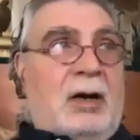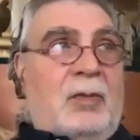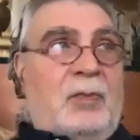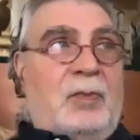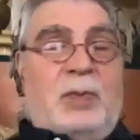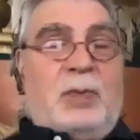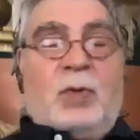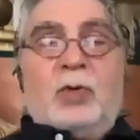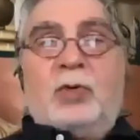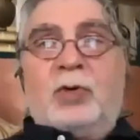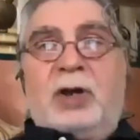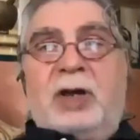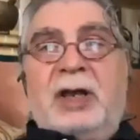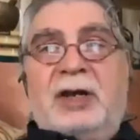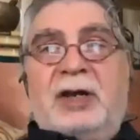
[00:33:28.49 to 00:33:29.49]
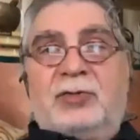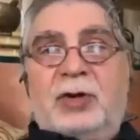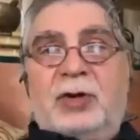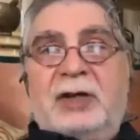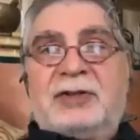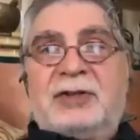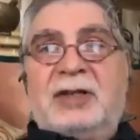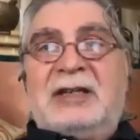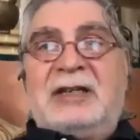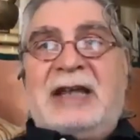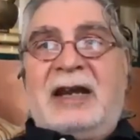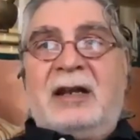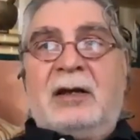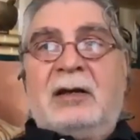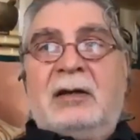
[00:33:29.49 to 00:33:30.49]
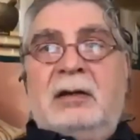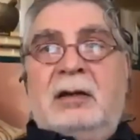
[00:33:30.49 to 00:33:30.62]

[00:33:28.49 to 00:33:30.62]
people who can address the data.